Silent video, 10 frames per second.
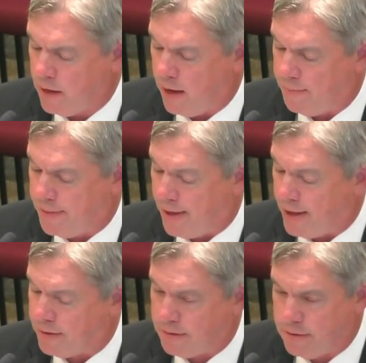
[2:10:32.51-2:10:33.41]
And
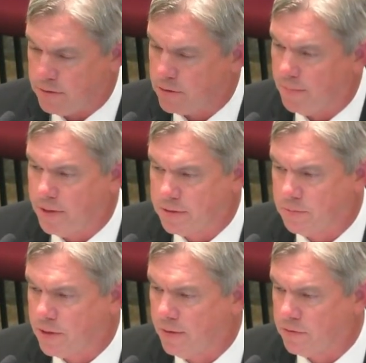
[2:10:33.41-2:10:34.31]
that Starbucks
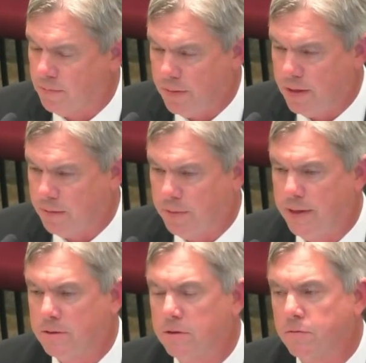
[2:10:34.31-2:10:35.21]
themselves are meeting
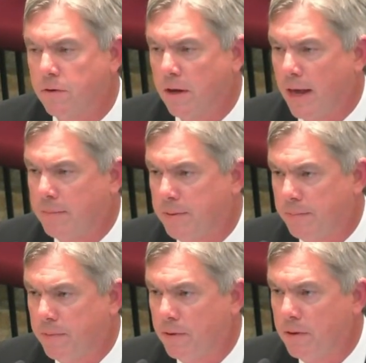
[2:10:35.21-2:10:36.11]
places for a lot of
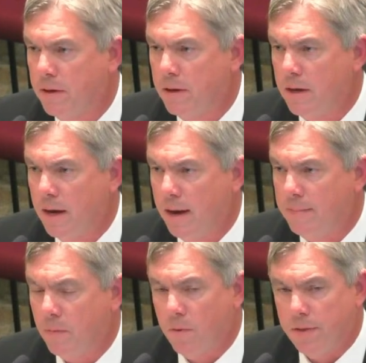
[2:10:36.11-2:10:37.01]
people
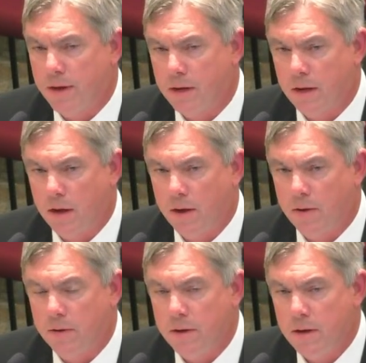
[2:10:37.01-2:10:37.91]
where they can
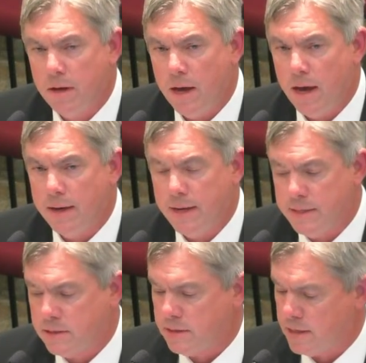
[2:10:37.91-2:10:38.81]
go
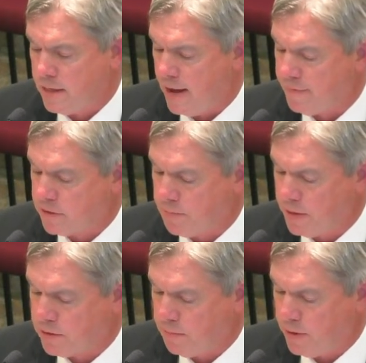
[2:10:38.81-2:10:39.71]
and sit and have a
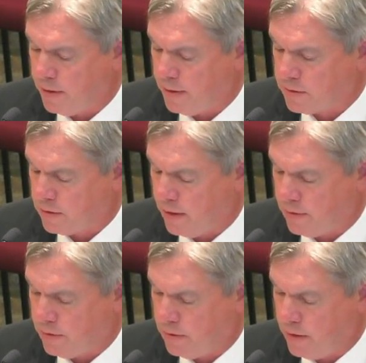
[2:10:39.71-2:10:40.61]
space to be in. That's
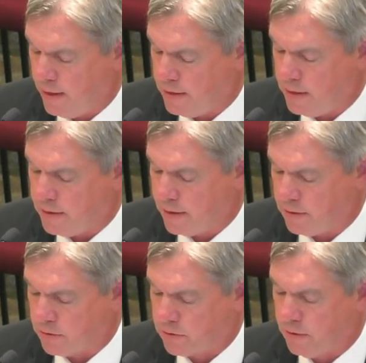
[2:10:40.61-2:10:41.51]
another need that
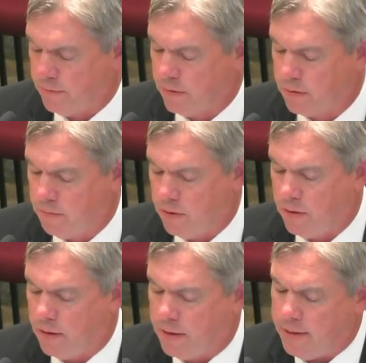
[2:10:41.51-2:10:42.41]
it'll serve in the
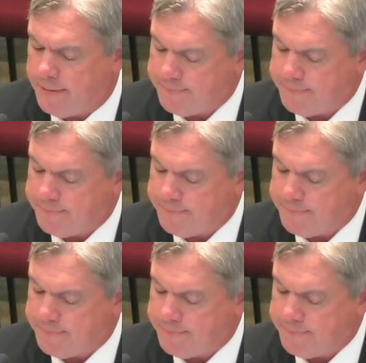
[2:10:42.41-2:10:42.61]
community.